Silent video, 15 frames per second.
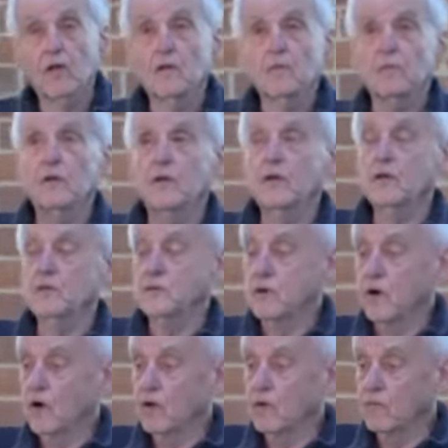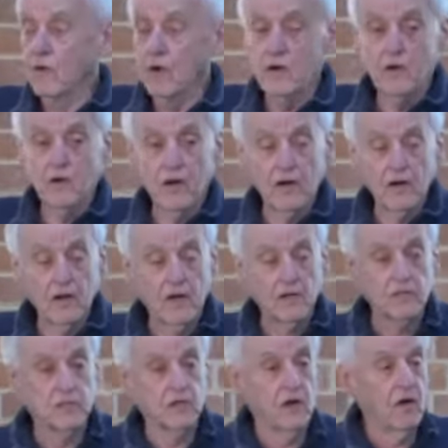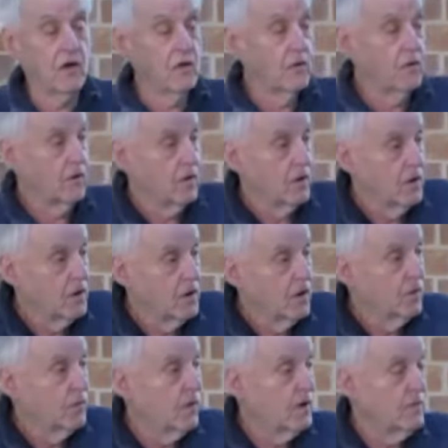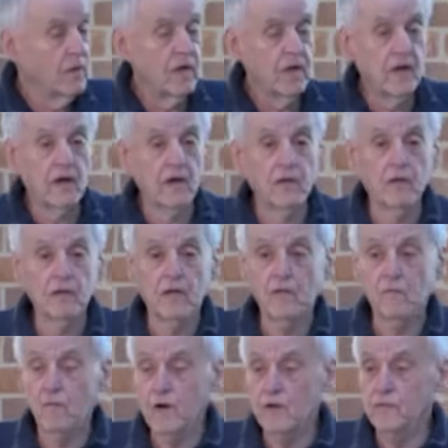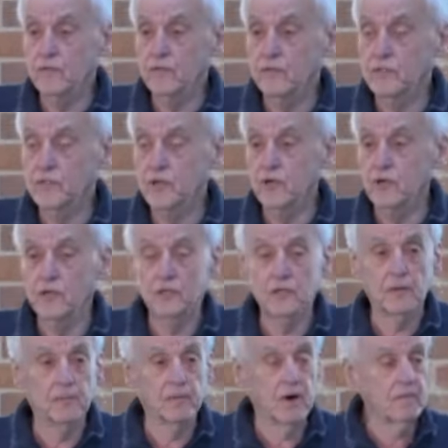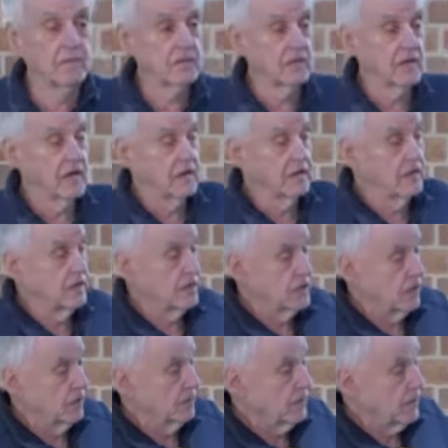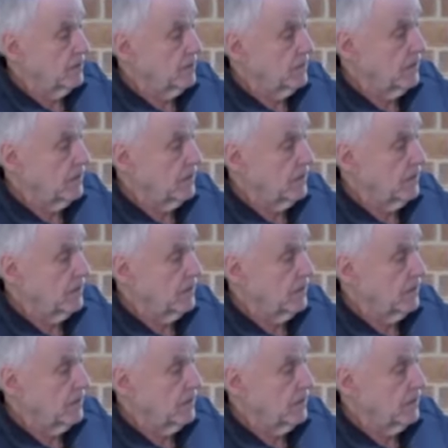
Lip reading: Please, God, when are you going to let us go? When are we going on that wonderful journey to the promised land in Cheltenham?